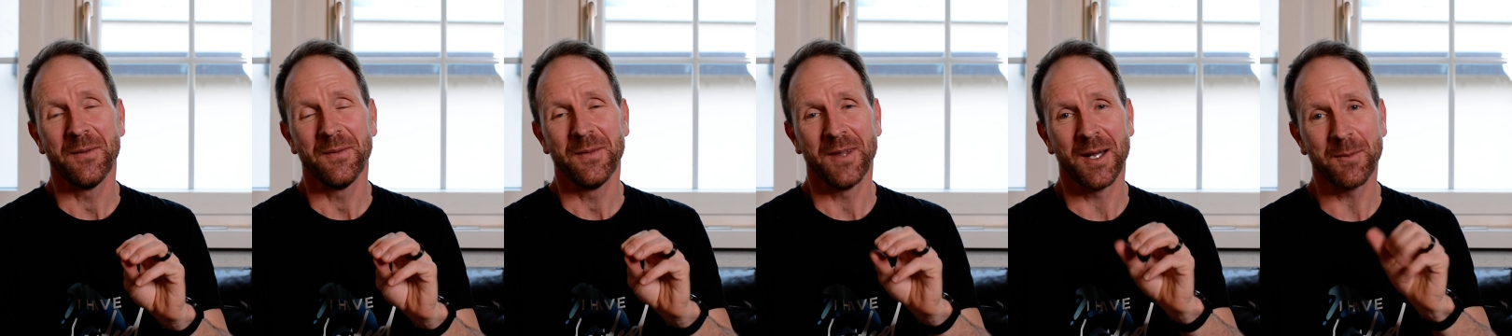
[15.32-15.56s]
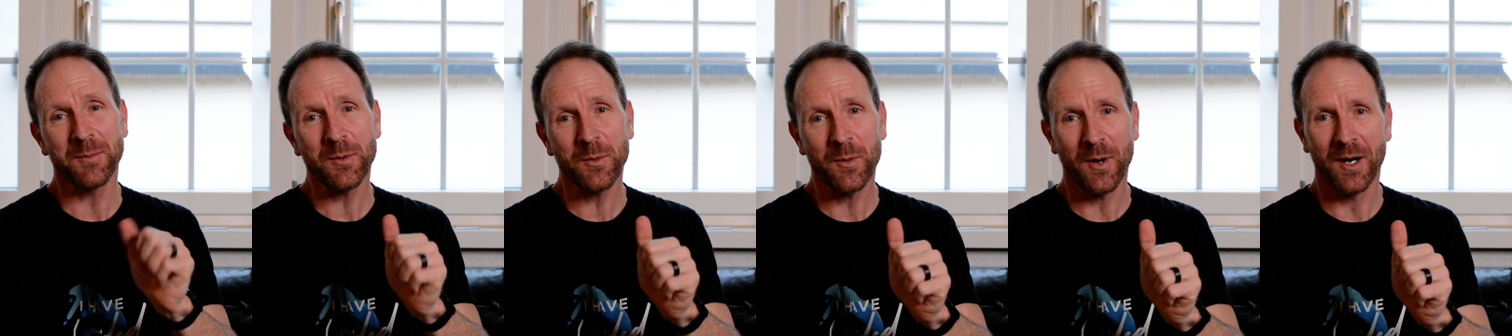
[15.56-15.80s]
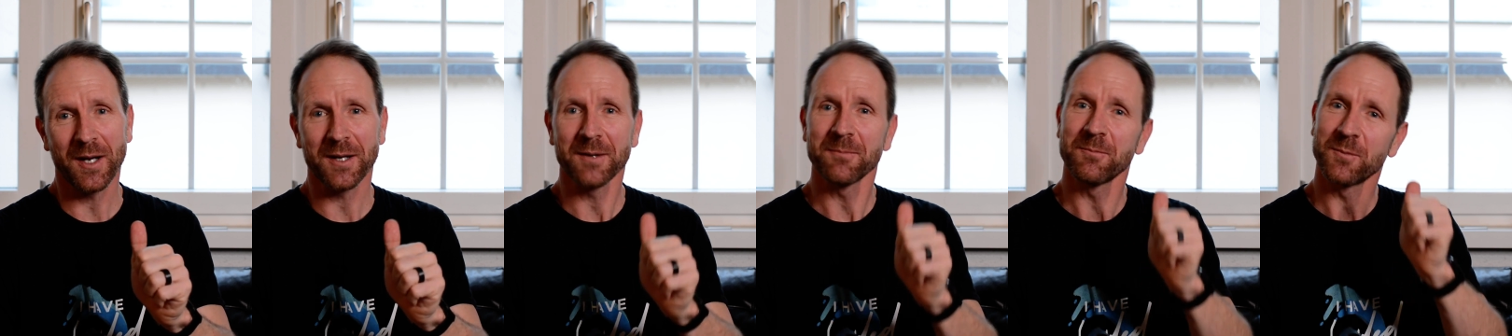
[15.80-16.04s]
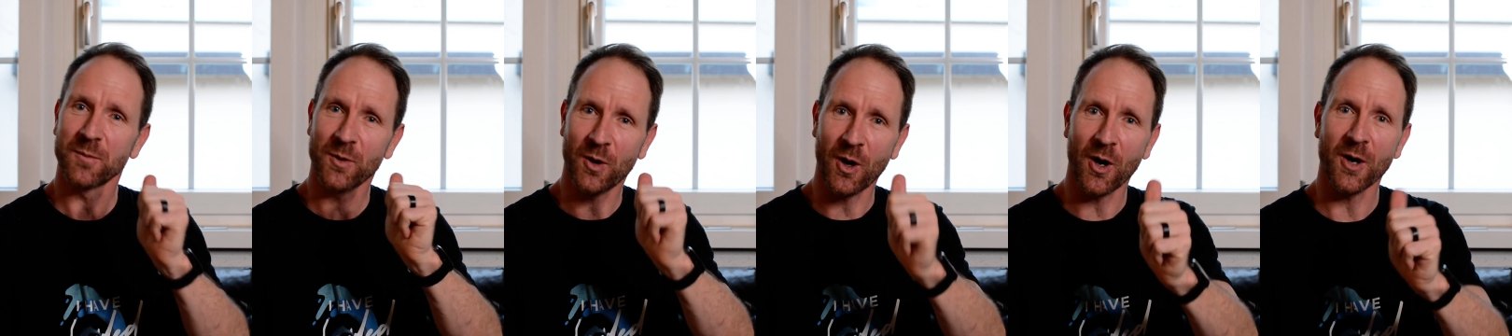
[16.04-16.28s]
Number one,
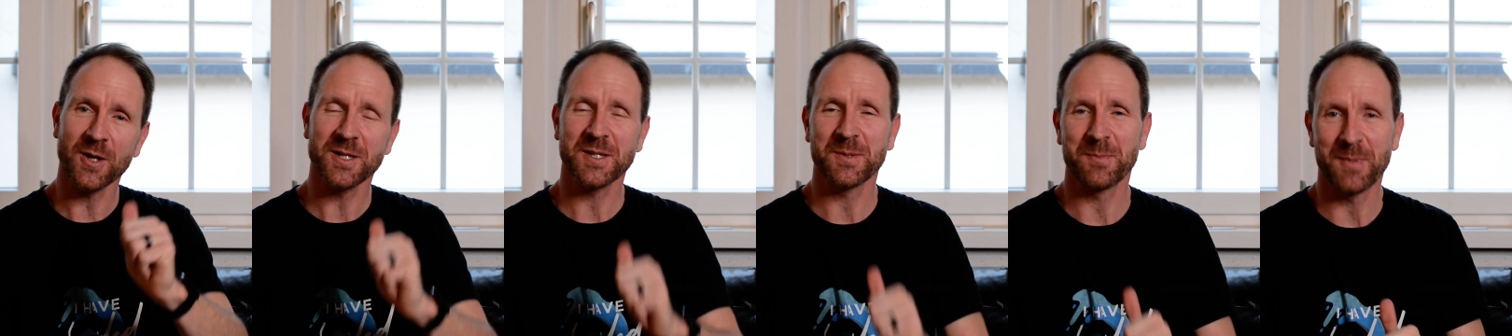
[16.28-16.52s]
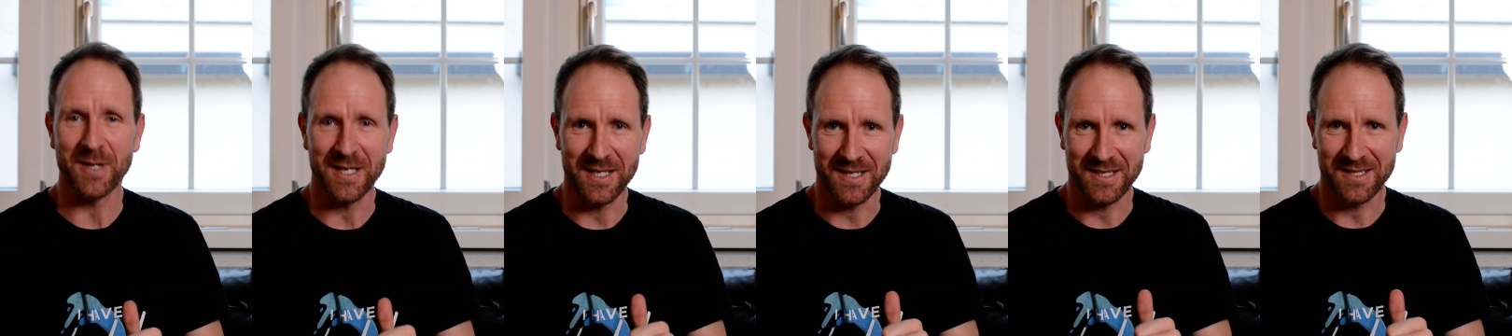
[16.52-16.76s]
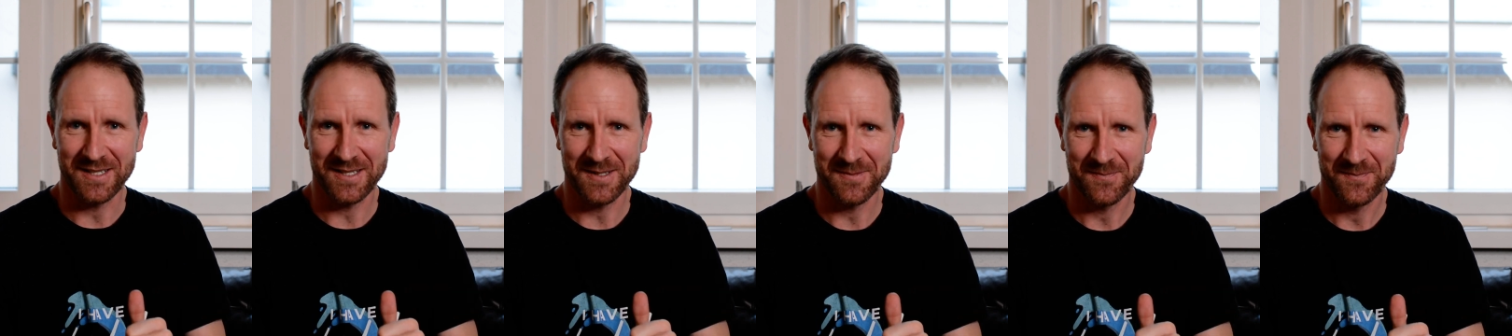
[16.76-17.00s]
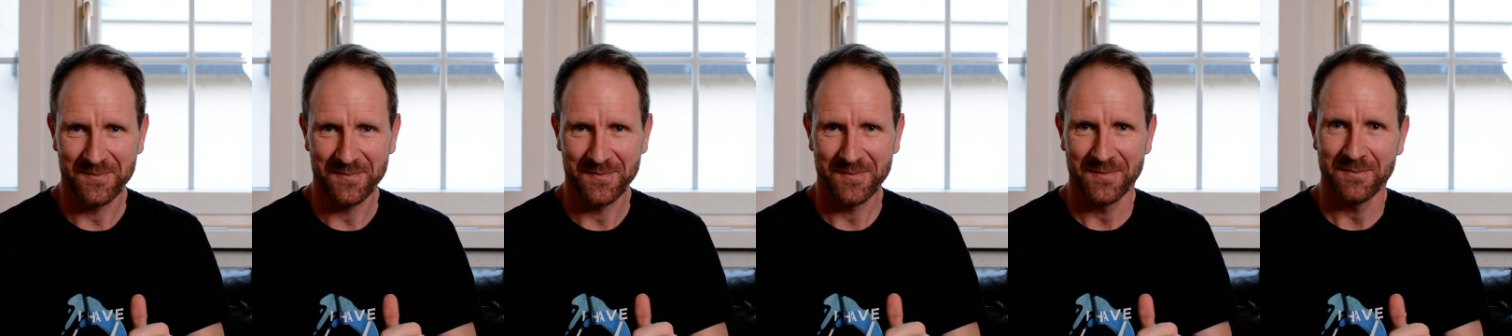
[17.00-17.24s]
God speaks,
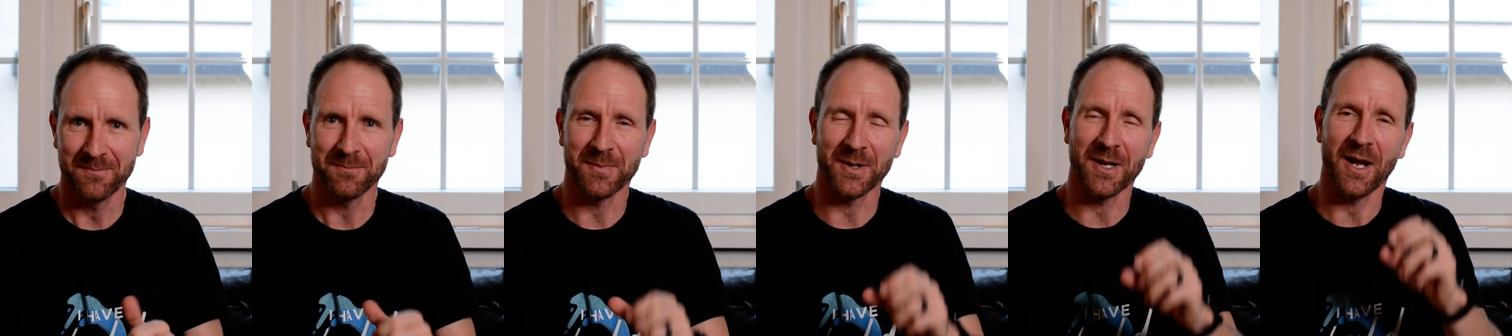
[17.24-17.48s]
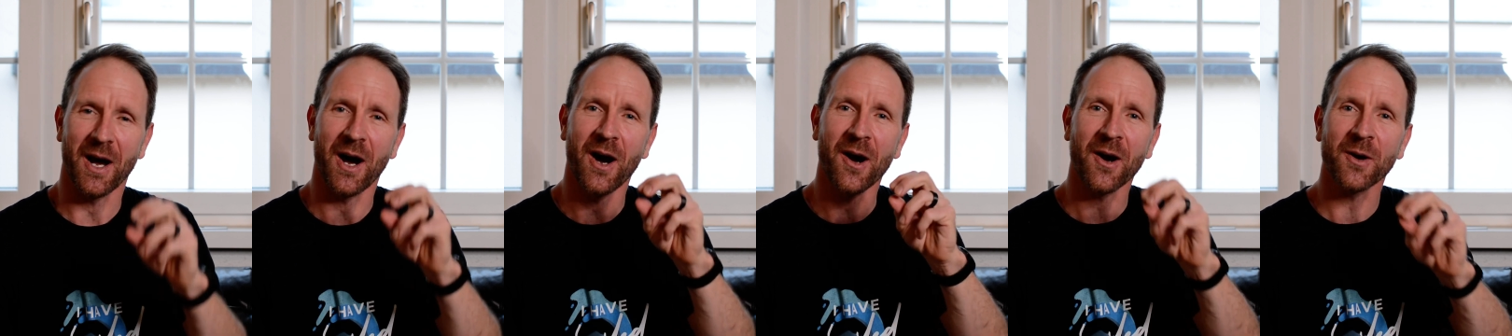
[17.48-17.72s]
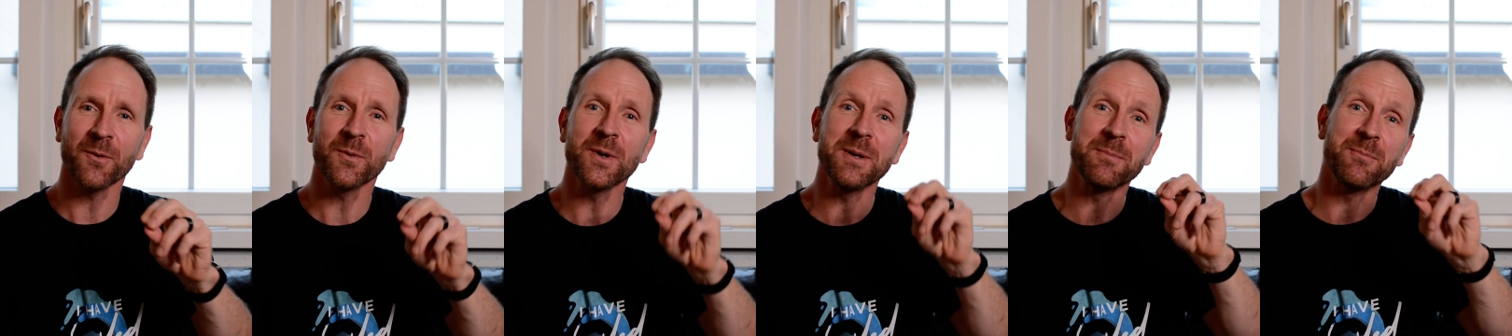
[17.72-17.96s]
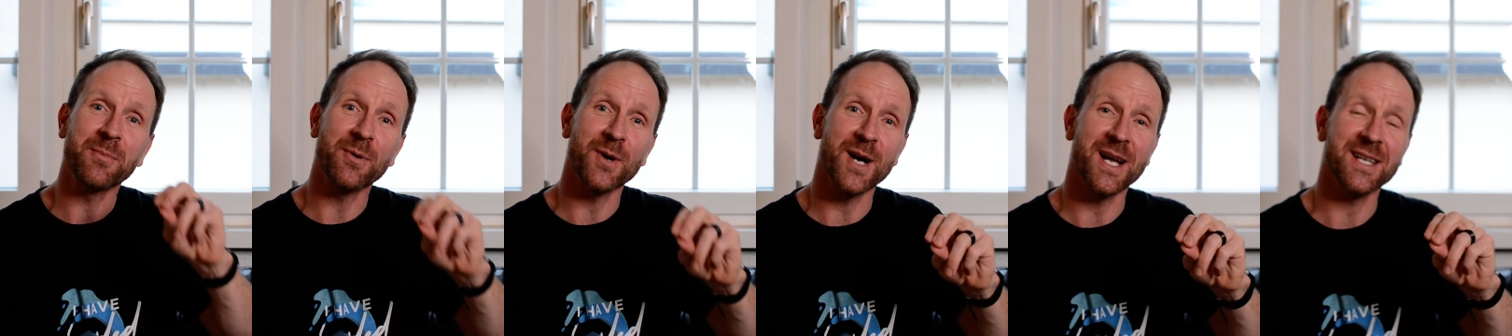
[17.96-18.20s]
but are we
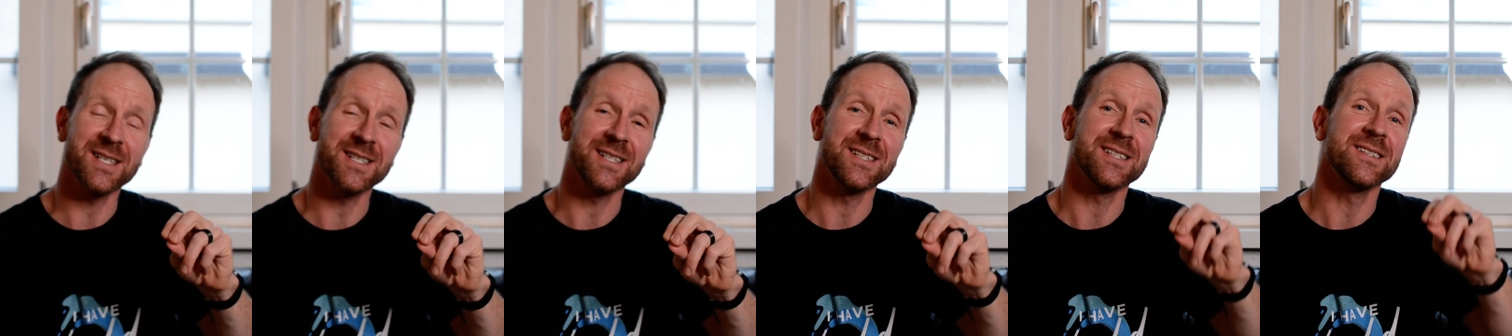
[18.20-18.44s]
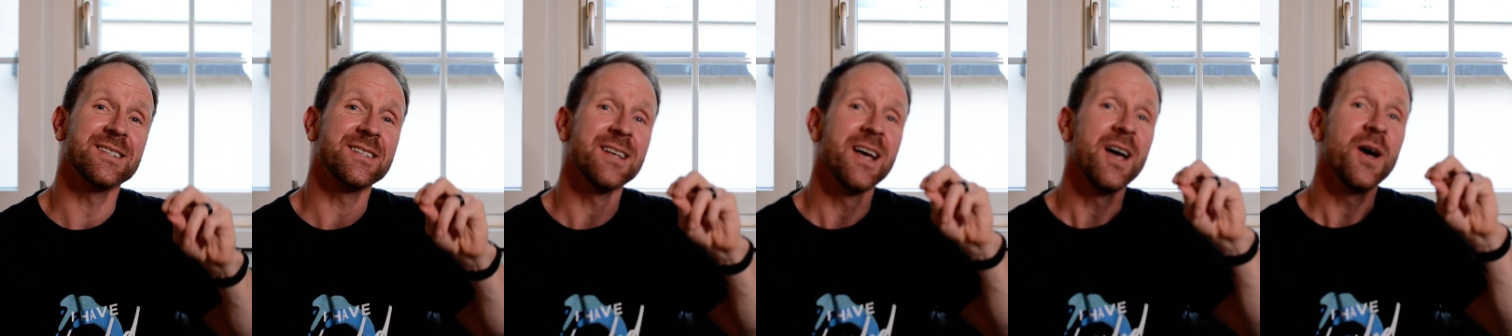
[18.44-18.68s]
present